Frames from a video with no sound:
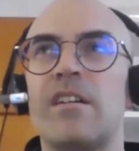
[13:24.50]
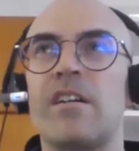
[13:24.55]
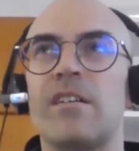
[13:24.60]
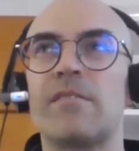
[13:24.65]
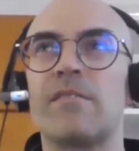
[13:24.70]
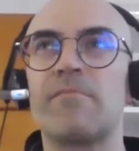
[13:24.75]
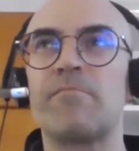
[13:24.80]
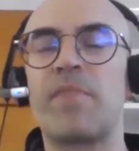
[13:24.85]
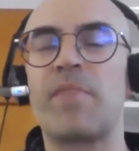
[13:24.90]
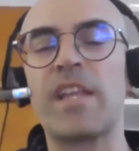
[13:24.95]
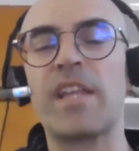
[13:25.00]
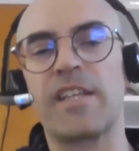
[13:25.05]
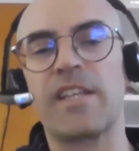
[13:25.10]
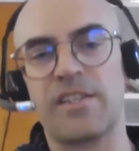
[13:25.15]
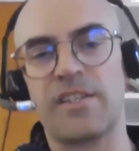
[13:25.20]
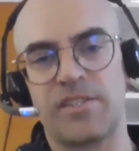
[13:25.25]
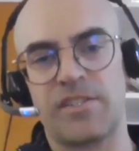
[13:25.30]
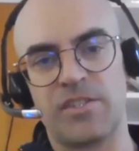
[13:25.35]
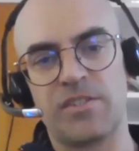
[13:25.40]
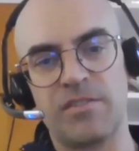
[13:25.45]
Bentley has
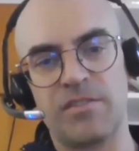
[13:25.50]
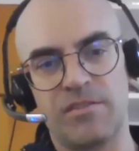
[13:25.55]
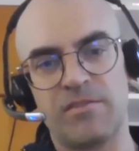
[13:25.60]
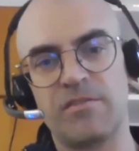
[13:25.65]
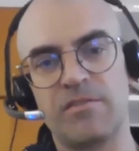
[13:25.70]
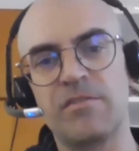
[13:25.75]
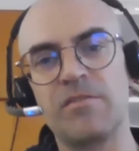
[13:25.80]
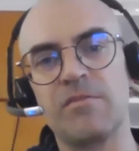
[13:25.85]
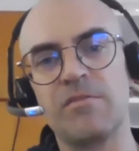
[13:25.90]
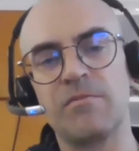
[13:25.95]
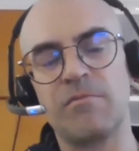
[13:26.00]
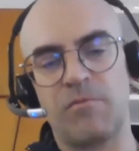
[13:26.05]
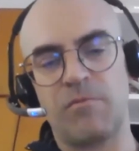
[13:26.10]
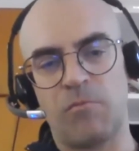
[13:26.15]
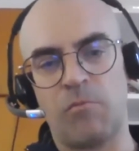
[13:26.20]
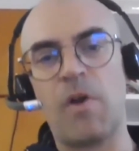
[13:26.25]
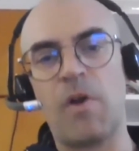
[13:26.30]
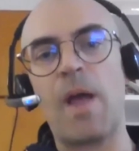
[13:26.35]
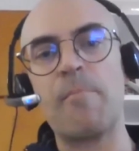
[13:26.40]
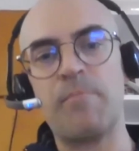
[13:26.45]
this new
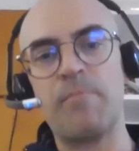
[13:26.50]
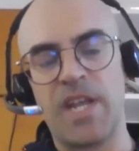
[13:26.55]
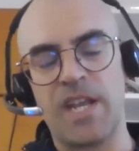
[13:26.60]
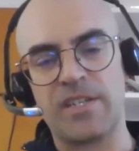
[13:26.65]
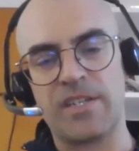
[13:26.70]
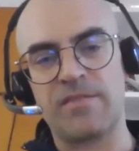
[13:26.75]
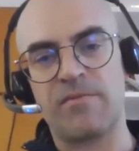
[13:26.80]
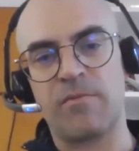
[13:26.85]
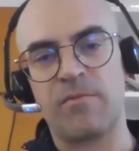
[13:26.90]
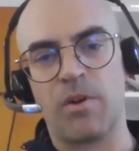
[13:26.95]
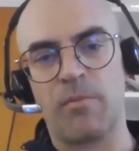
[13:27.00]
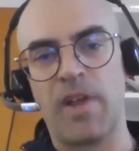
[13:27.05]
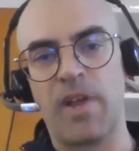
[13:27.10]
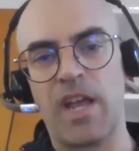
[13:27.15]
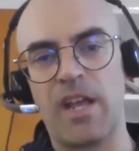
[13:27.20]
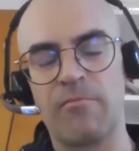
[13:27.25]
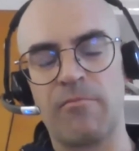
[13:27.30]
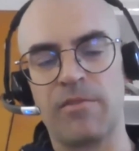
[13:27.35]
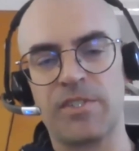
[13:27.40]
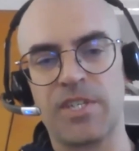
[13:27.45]
web-based
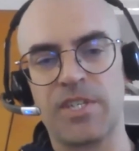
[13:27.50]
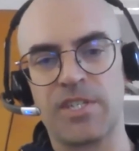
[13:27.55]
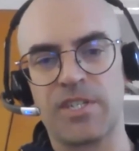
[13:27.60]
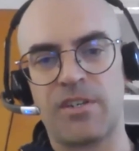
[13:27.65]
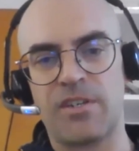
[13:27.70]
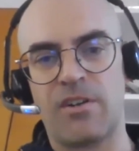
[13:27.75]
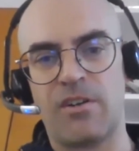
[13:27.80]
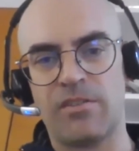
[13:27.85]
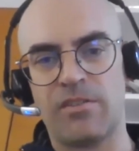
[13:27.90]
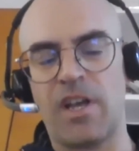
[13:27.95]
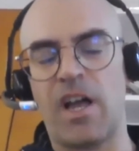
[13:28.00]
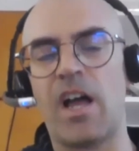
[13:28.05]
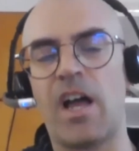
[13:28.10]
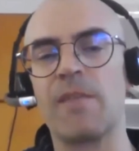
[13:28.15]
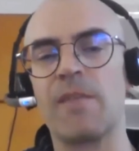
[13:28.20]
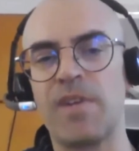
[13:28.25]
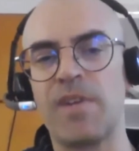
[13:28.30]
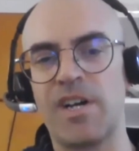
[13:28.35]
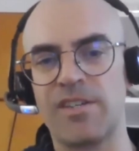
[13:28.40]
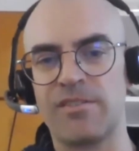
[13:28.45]
format which is called
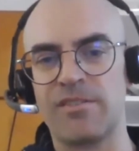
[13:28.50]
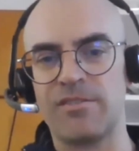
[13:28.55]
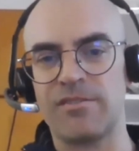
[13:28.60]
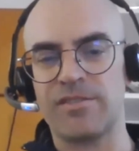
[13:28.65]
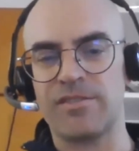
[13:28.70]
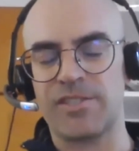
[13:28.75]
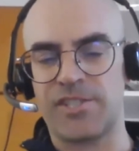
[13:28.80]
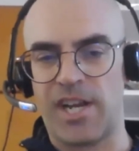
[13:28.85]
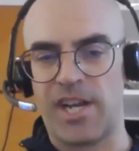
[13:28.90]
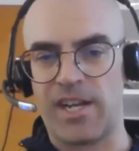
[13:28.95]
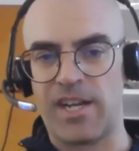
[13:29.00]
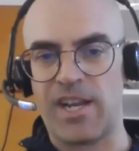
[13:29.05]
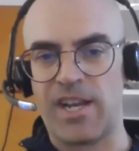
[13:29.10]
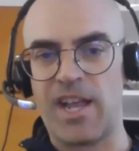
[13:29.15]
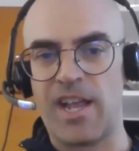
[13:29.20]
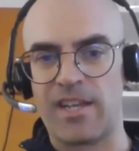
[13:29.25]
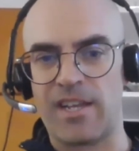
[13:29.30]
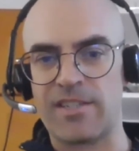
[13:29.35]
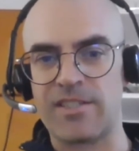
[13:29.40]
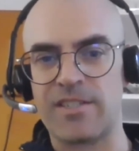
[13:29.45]

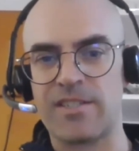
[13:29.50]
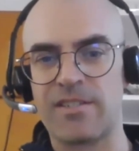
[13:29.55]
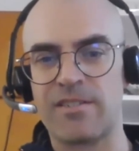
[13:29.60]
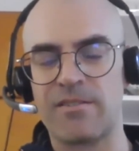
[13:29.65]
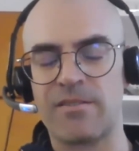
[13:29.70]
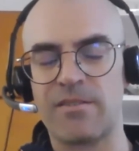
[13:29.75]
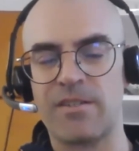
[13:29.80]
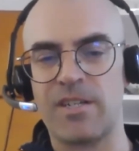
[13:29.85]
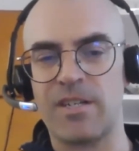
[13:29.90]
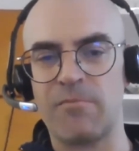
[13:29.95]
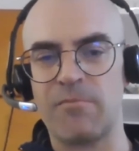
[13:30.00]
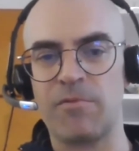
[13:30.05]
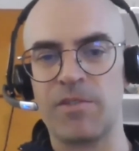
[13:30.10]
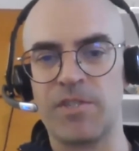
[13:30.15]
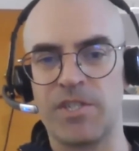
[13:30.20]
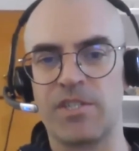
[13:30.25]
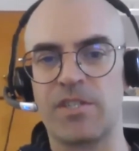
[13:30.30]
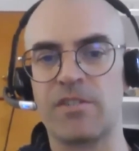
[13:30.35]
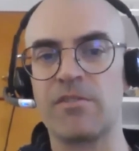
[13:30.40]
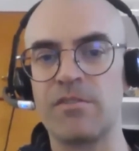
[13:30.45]
iModel.js, which
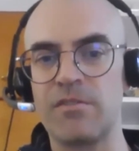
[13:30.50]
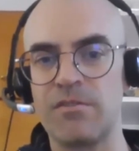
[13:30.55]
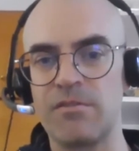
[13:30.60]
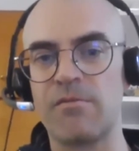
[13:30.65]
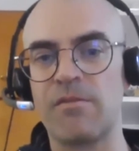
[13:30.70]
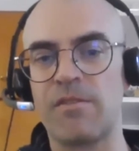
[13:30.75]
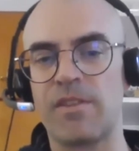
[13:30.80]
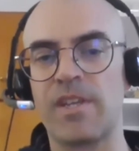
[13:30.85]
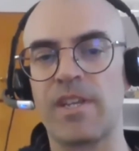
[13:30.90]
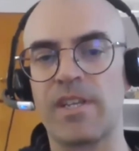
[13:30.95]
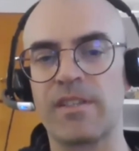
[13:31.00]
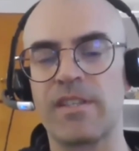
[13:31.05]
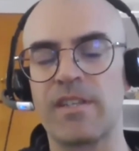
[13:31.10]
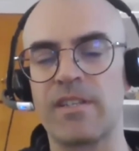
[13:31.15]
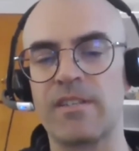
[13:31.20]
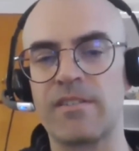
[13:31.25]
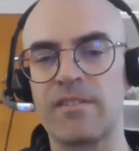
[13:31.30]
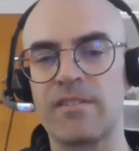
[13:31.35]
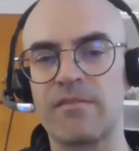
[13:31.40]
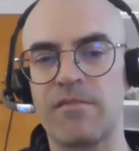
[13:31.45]
is a new thing that
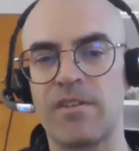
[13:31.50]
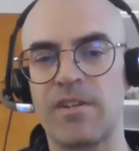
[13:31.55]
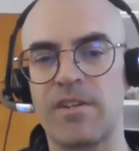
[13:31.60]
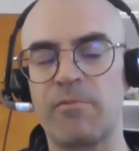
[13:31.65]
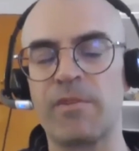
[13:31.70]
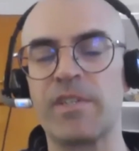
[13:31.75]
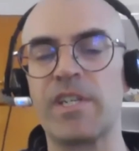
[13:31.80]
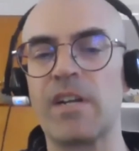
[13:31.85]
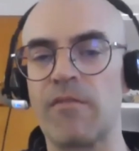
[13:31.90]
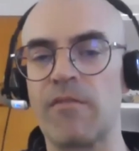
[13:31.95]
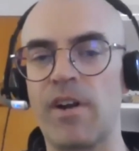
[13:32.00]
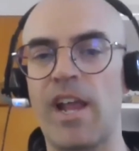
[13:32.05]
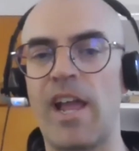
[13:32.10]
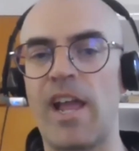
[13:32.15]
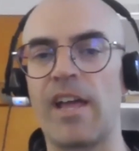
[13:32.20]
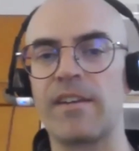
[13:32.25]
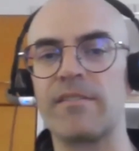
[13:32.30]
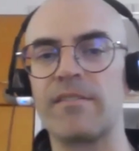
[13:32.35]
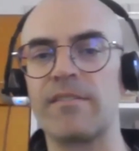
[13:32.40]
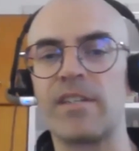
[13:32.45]
we never
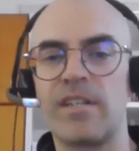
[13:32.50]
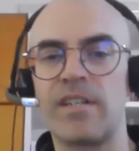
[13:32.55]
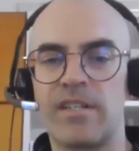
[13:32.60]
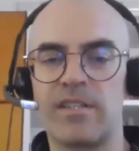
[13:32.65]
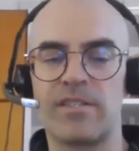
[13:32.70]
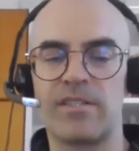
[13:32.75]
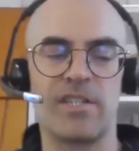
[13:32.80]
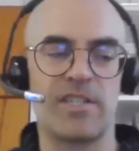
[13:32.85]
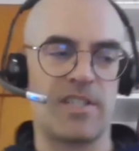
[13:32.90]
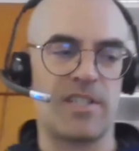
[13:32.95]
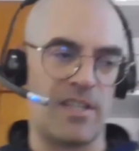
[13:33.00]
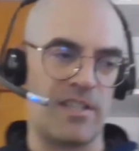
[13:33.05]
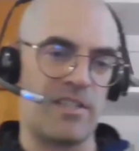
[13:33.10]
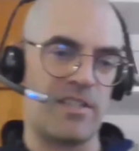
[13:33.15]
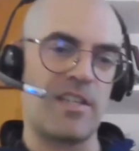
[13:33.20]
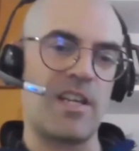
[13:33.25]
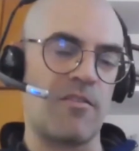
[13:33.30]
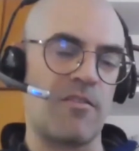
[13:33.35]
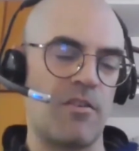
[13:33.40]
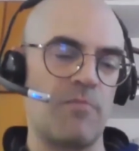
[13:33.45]
had just as
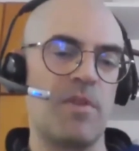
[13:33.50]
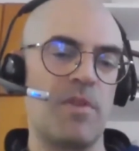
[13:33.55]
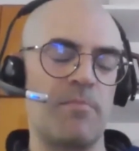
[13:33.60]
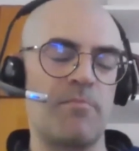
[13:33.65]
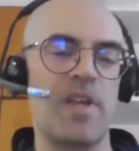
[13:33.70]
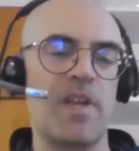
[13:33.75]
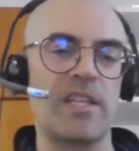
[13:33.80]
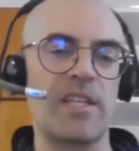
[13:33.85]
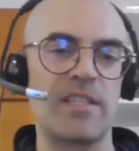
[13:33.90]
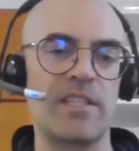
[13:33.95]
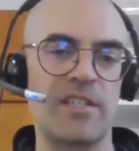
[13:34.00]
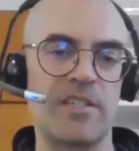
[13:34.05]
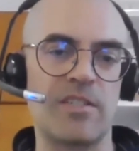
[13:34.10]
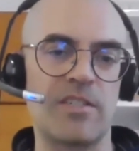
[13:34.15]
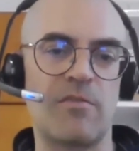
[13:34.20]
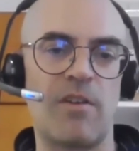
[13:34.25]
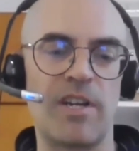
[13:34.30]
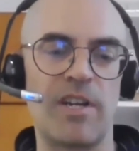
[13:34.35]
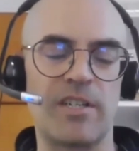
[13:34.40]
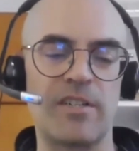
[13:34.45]
Synchro, but Bentley's
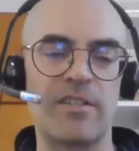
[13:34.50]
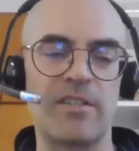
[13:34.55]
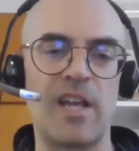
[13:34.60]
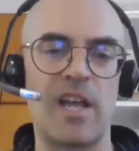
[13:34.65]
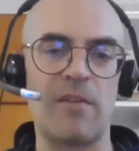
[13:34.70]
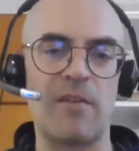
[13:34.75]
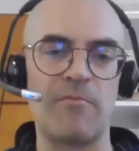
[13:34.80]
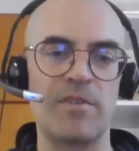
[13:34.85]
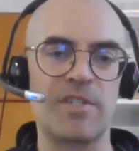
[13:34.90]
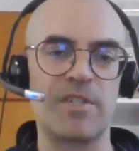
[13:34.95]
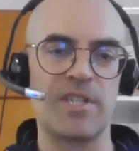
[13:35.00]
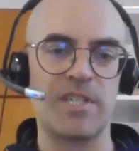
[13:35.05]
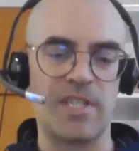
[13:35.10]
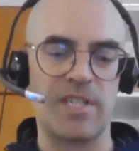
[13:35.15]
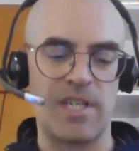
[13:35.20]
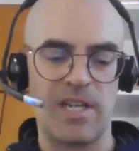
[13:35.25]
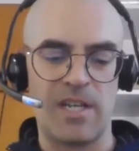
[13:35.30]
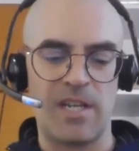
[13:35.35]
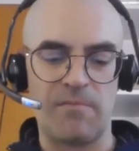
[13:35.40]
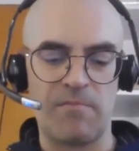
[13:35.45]
quite good at, which is
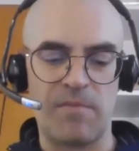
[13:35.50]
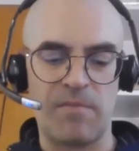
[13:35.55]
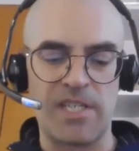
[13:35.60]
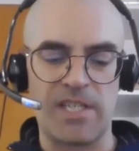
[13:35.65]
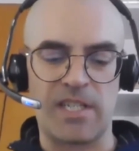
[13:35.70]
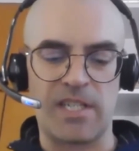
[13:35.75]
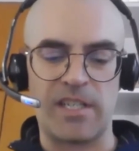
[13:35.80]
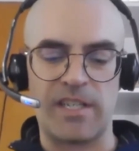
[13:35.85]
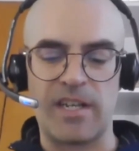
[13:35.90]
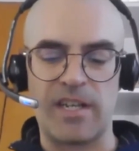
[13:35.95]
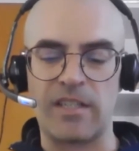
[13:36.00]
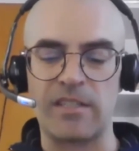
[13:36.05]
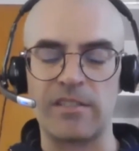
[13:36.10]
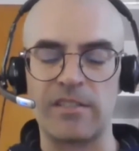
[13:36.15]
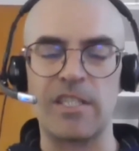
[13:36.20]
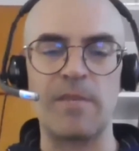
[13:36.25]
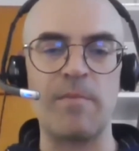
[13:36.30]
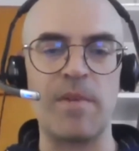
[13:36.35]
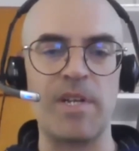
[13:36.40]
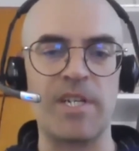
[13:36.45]
basically
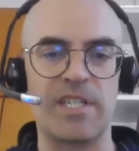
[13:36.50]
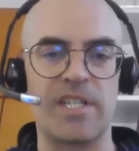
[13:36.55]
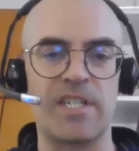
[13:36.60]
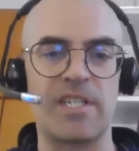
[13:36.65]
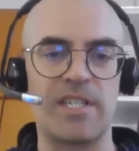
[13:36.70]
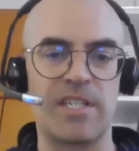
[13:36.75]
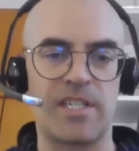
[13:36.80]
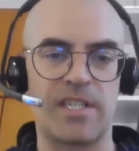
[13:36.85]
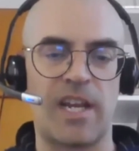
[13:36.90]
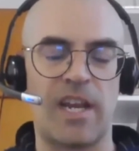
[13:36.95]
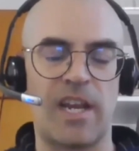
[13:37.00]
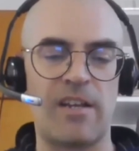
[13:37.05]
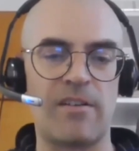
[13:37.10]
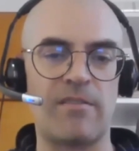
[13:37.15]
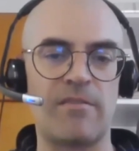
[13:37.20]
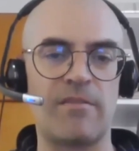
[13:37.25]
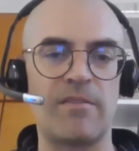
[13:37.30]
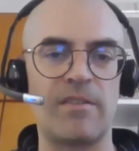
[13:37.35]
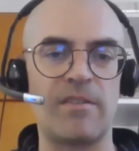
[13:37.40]
unlimited scale